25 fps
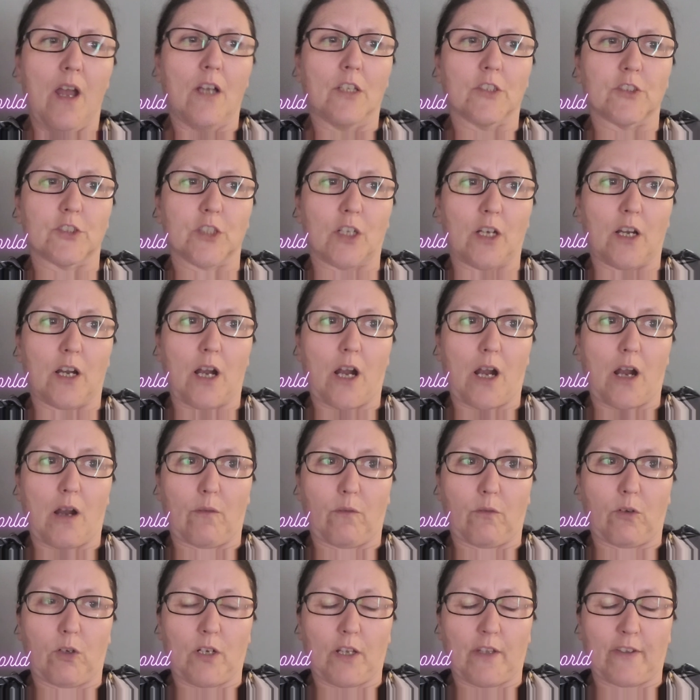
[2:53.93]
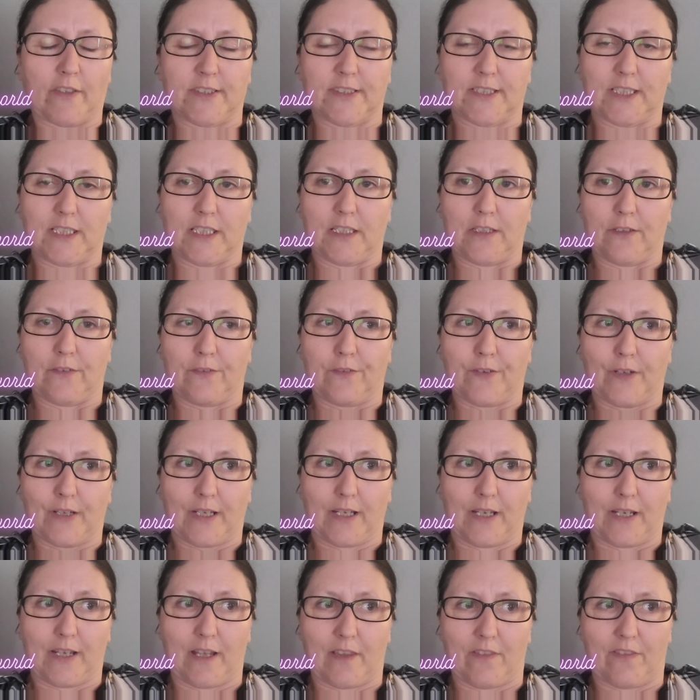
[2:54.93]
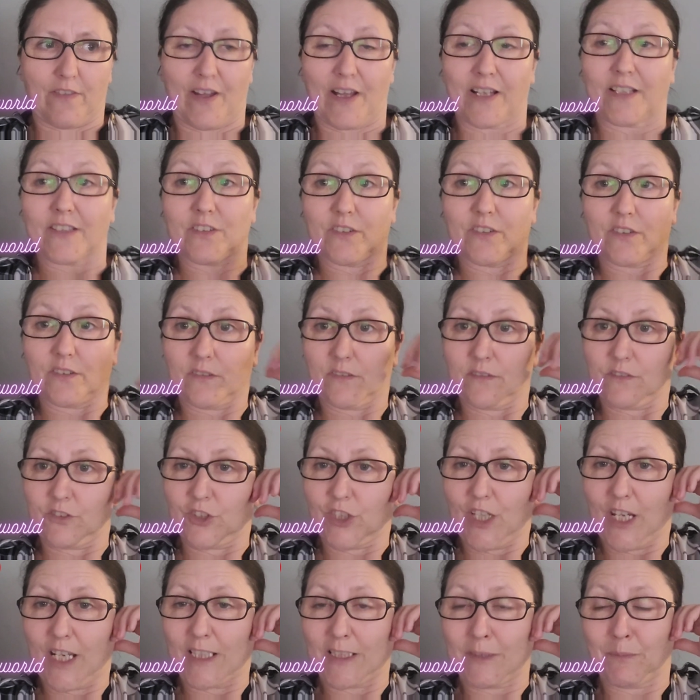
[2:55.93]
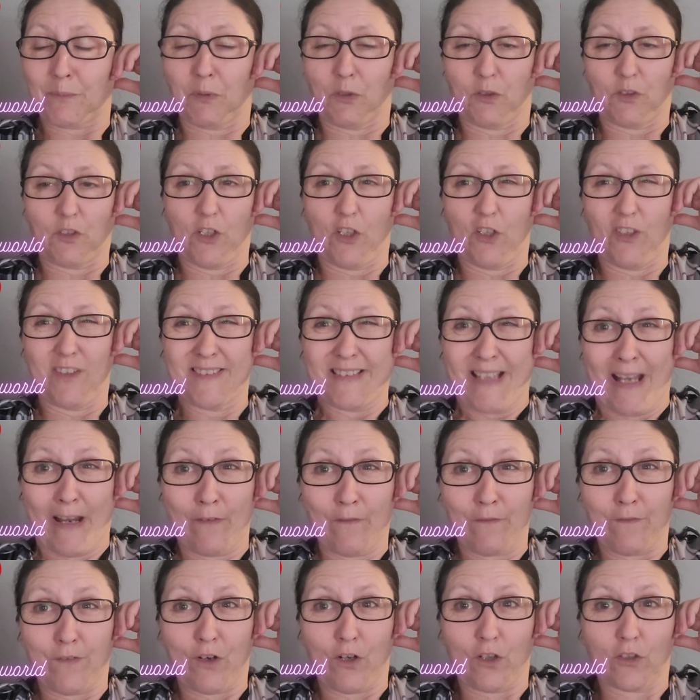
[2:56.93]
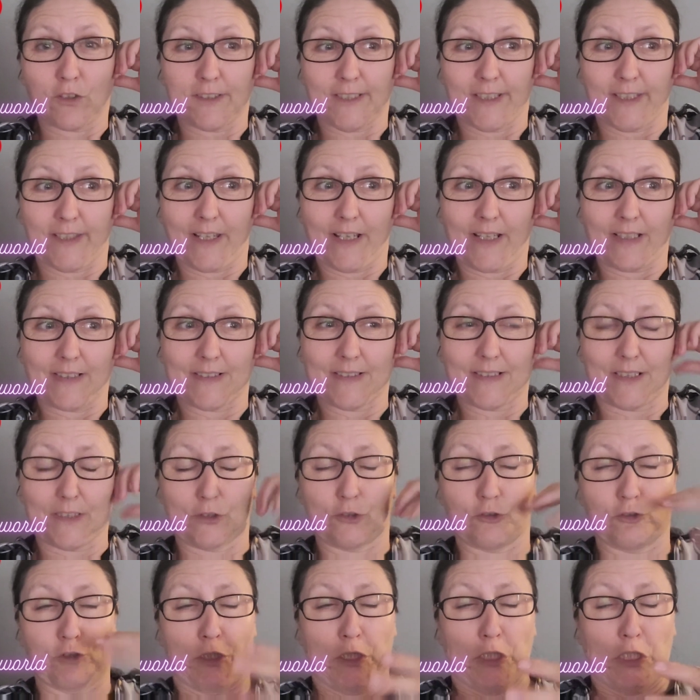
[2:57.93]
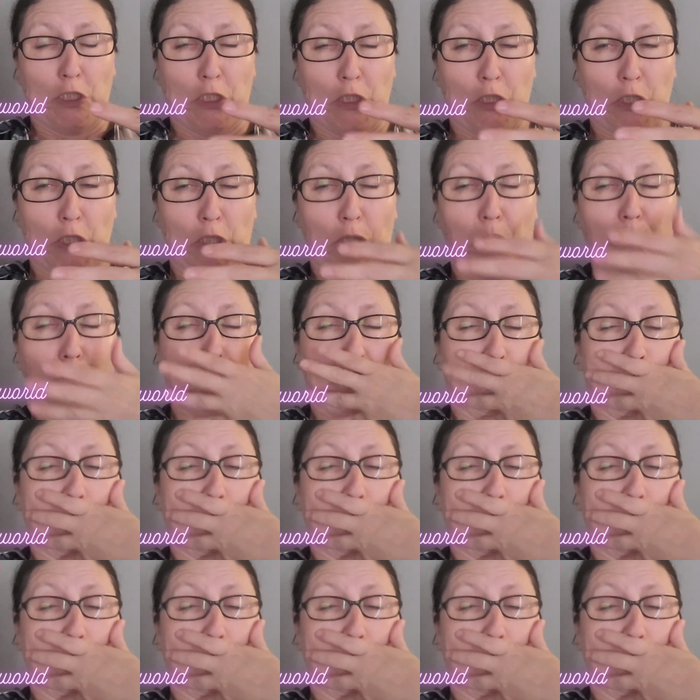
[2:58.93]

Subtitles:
So I'm gonna see if I can get that checked. But the only downfall to that is that drinking, that